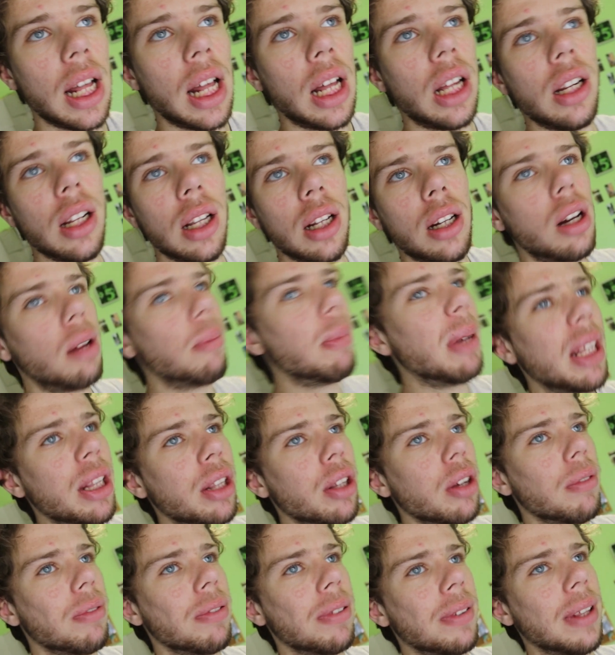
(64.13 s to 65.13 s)
a little
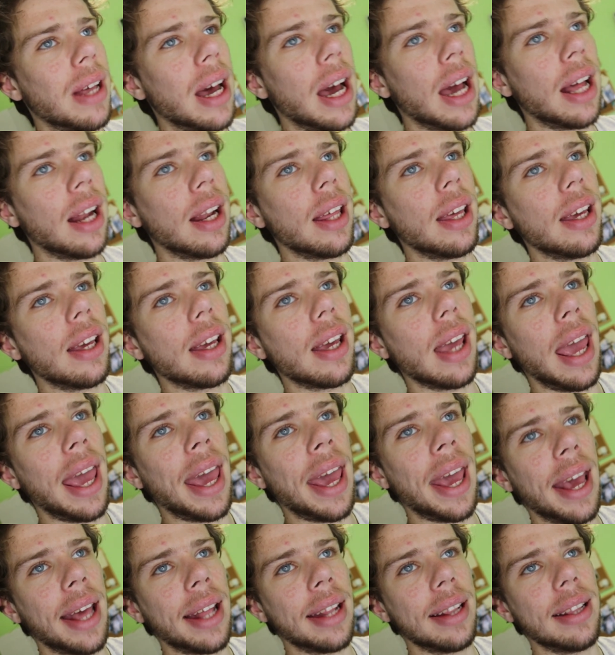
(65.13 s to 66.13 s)
bit of styling
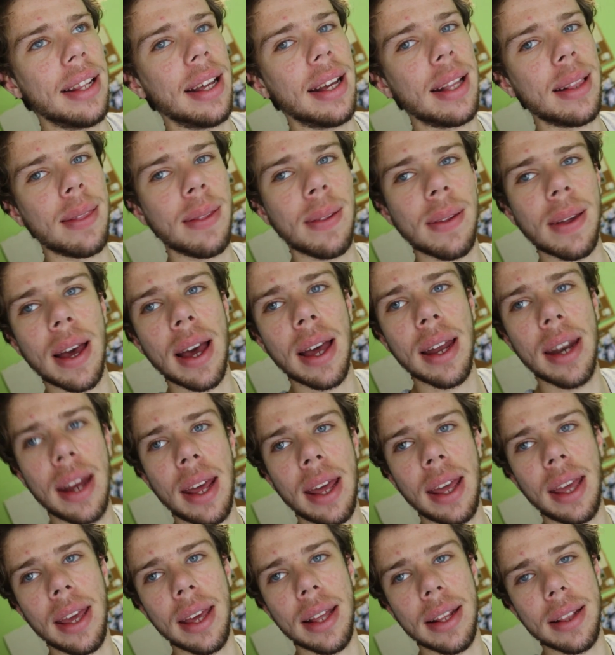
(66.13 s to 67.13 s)
and that's kind
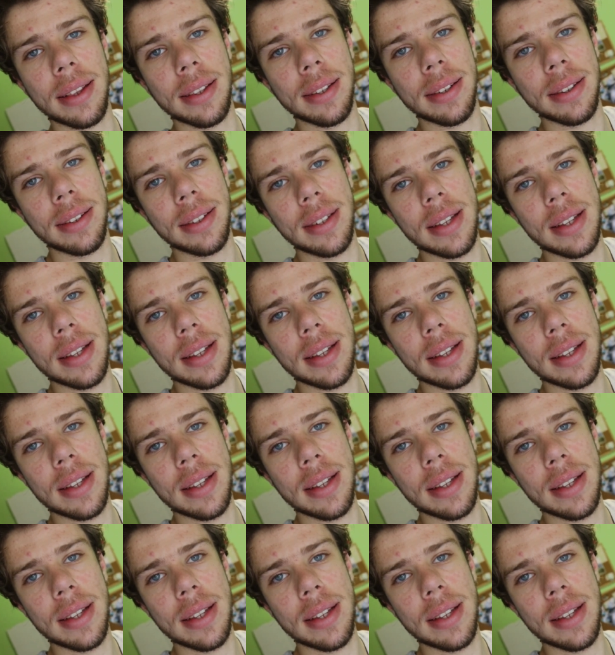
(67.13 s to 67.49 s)
of it.